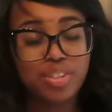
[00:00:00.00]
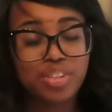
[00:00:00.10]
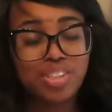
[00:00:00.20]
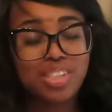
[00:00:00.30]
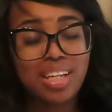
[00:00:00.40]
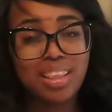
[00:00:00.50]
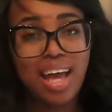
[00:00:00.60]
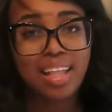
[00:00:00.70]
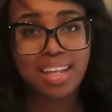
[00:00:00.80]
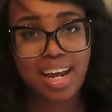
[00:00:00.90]
So there's just a
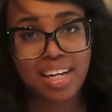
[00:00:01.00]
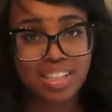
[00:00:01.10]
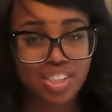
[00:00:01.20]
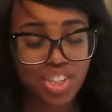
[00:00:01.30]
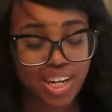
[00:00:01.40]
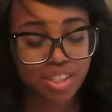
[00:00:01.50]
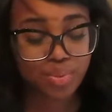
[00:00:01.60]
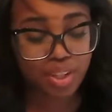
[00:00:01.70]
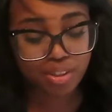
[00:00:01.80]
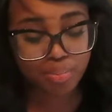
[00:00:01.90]
lot that I need to change
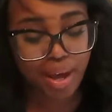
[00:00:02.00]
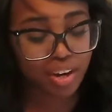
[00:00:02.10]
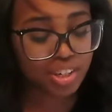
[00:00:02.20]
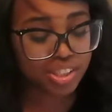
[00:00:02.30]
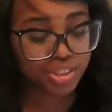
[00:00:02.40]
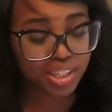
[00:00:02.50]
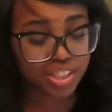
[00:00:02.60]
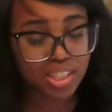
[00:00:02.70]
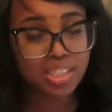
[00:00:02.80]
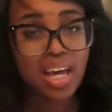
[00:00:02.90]
with those pattern
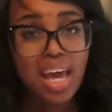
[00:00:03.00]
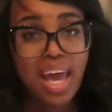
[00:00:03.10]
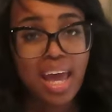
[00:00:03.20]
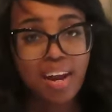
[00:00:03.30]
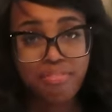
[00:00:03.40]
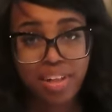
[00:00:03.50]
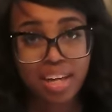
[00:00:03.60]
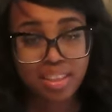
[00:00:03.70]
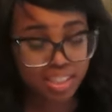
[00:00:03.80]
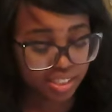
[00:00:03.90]
instructions, and I feel
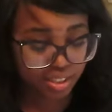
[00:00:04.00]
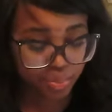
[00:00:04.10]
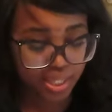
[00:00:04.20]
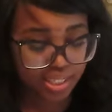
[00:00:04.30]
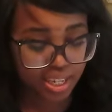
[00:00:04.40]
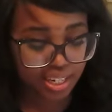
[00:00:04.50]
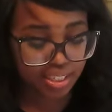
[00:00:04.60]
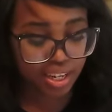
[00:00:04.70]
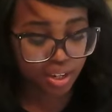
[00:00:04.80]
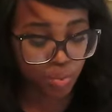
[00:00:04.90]
like this is the week to get it
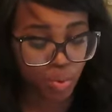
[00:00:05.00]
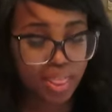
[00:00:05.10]
done.